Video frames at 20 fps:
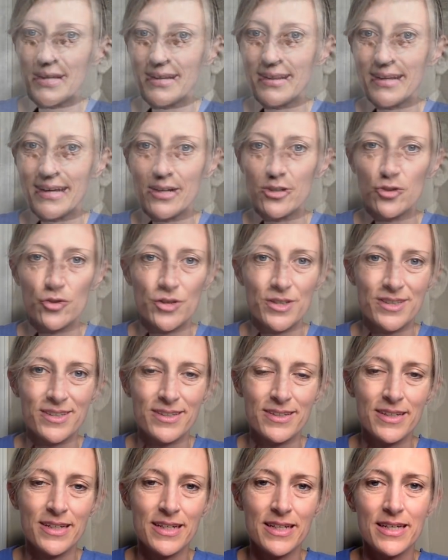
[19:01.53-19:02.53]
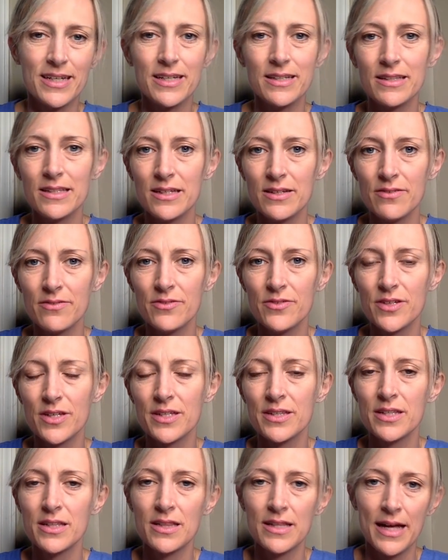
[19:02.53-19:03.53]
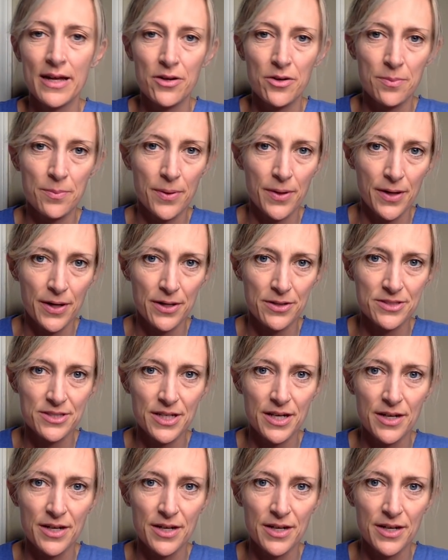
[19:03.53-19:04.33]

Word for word: electricity. He lived in the latter part